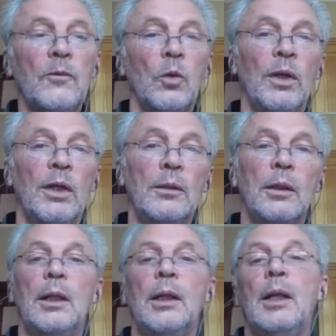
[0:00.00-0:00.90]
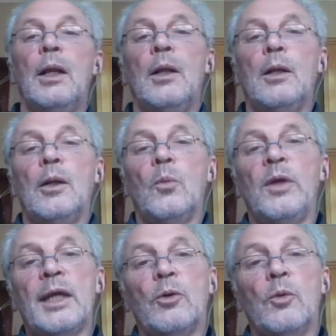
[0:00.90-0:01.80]
Well, we
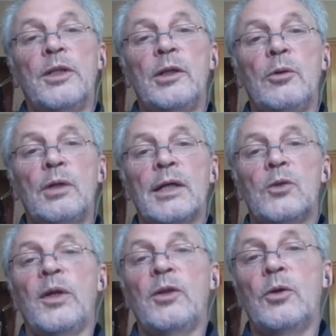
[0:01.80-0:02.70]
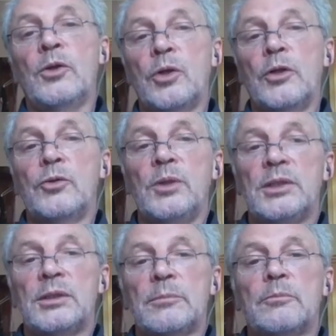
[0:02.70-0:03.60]
can already look at what are the
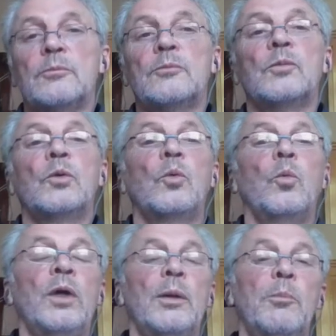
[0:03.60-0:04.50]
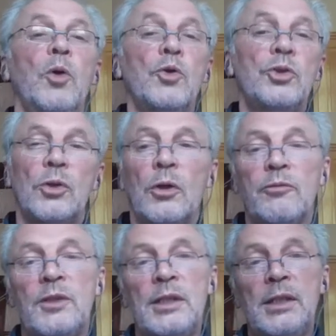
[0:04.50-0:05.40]
countries where most
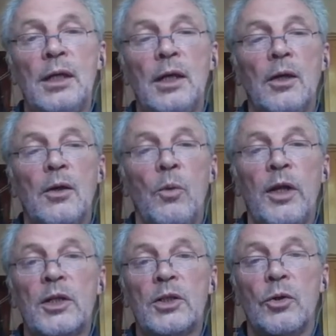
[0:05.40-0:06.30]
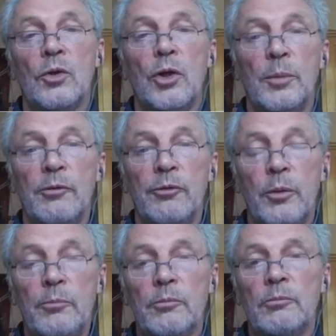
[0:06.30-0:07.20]
of the records are coming
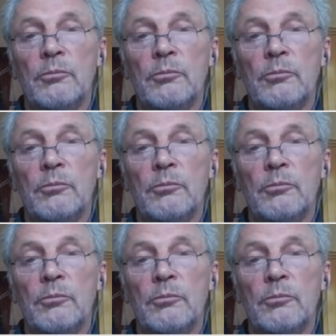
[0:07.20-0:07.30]
from,